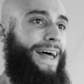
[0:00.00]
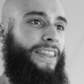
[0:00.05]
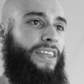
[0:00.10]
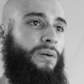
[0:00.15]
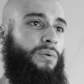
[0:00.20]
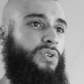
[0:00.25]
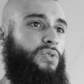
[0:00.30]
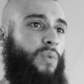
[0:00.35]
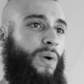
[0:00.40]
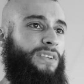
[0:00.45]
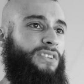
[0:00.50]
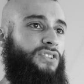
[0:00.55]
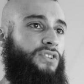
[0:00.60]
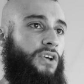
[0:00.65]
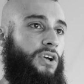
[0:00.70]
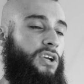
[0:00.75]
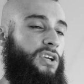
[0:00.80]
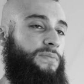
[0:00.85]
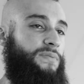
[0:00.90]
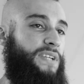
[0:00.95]
There was one
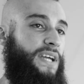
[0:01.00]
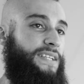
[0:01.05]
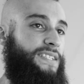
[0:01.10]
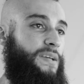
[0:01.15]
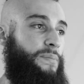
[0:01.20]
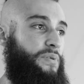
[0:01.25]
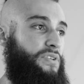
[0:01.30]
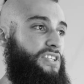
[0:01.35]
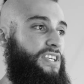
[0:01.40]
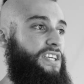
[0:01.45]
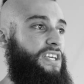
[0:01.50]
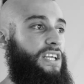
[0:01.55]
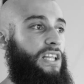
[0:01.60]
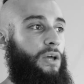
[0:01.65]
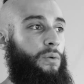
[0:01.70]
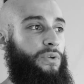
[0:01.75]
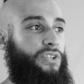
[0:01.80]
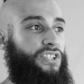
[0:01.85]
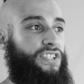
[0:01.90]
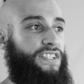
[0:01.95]
circumstance in
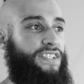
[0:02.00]
particular which